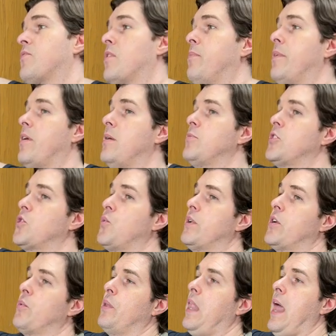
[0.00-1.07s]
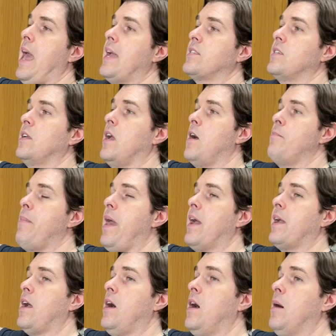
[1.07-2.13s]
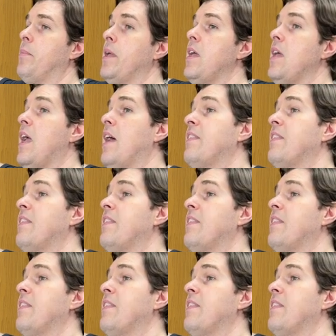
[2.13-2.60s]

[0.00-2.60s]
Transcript: From there, I'm just going to relax and come back up